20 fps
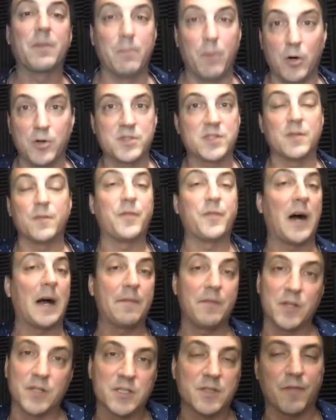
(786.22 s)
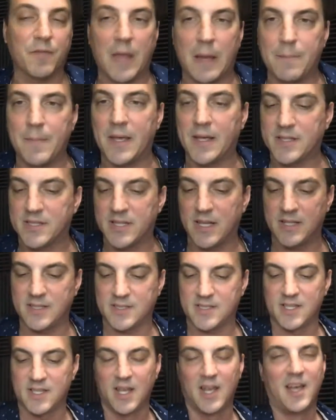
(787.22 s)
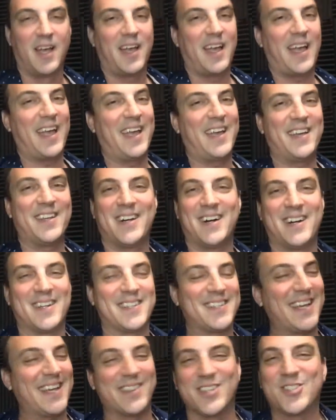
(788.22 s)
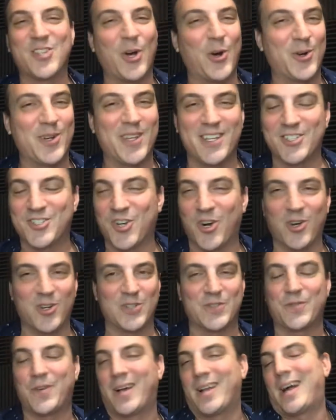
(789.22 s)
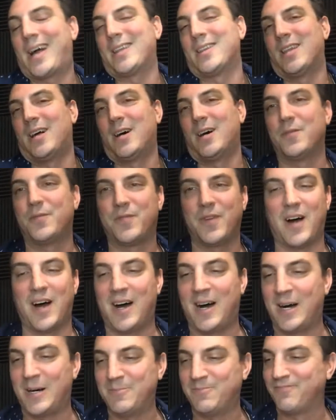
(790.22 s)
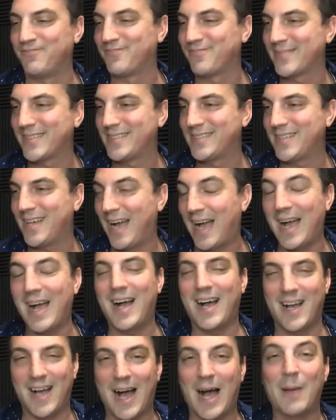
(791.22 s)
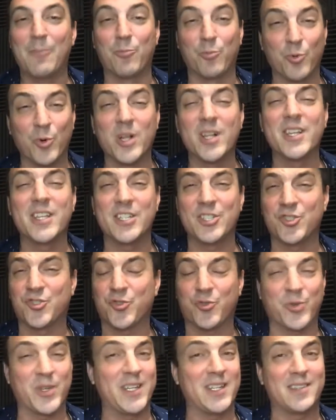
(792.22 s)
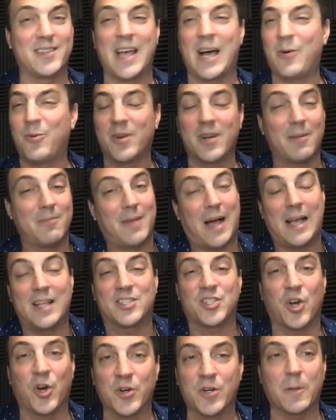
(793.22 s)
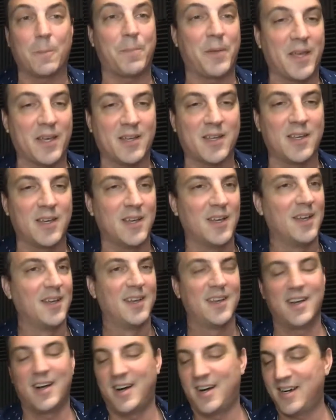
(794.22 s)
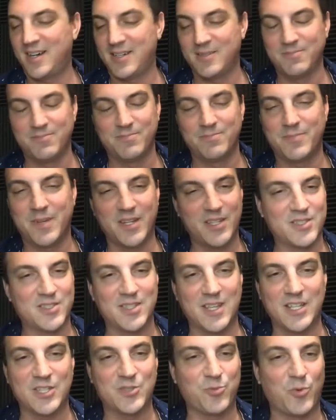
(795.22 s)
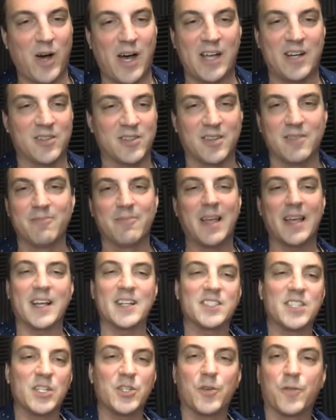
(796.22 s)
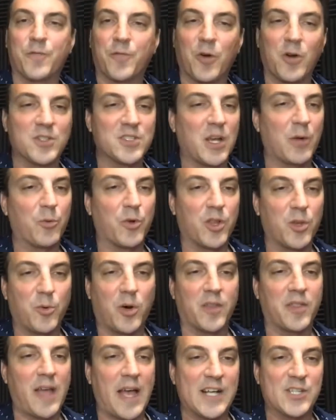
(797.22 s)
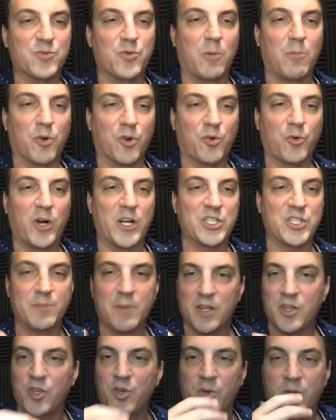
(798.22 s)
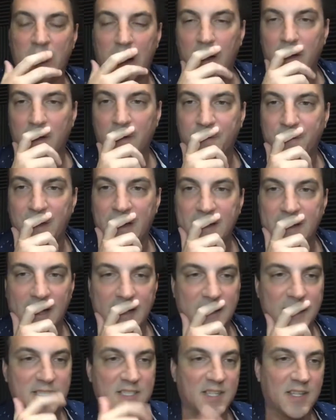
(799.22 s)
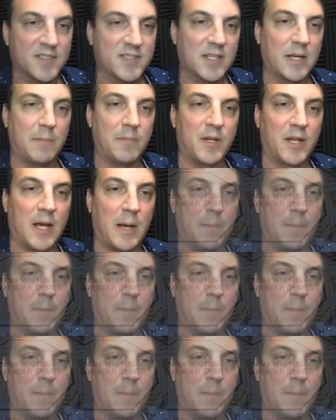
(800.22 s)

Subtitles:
the most in 5 years, if that makes sense. And yeah, the Tony and Charles fight, I love. I'm really intrigued. That one, it's hard to pick, but it's wild. Like I said, you're frozen. I really wanted to ask one more question about you and LFA 96 coming